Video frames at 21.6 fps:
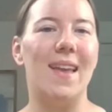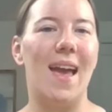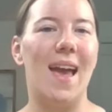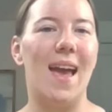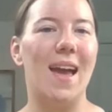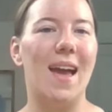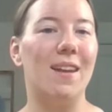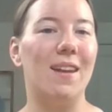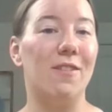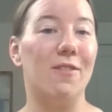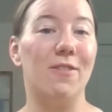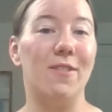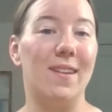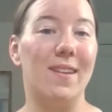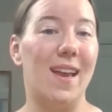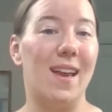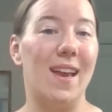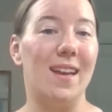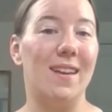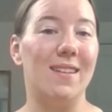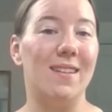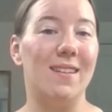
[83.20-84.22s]
and
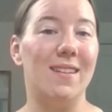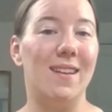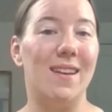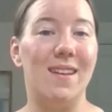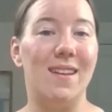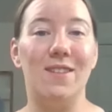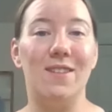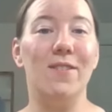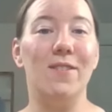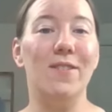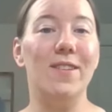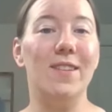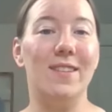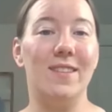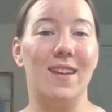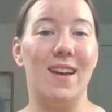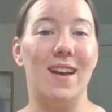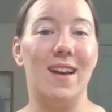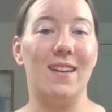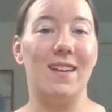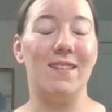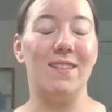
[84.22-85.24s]
create new
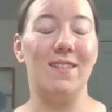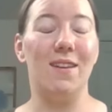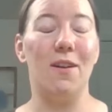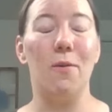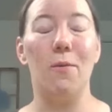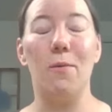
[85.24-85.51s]
designs